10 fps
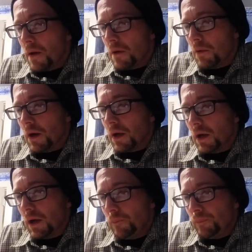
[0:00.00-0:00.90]
But,
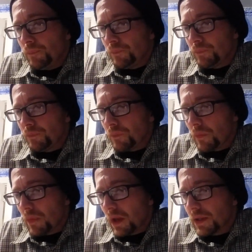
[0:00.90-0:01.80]

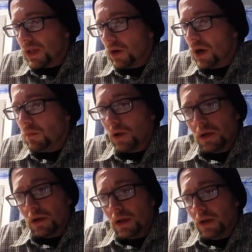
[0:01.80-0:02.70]
so I
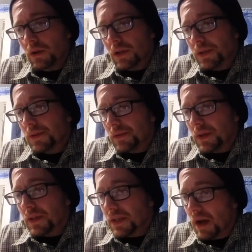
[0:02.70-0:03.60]
wouldn't, it
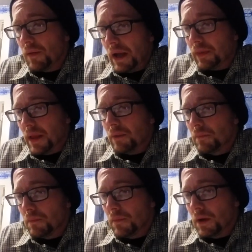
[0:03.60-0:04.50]
does sound like
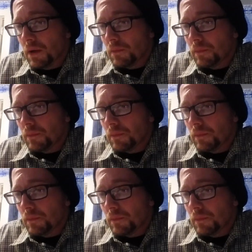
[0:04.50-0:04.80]
them, but,